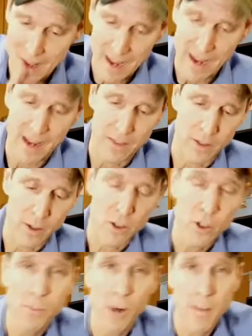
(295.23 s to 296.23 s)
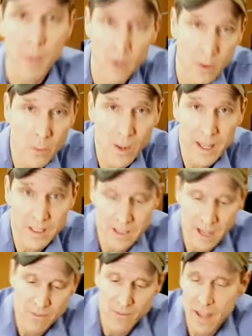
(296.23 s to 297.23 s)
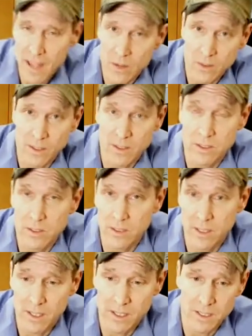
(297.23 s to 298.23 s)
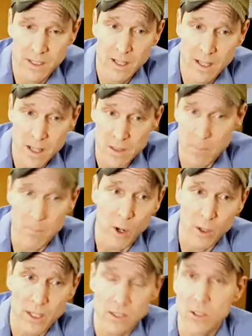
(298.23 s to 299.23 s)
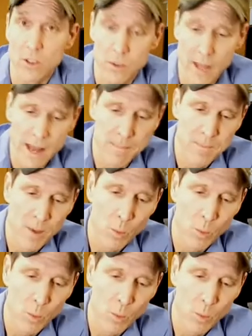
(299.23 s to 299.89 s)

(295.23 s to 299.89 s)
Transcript: And there are 2 primary ways that I found in the market to do that.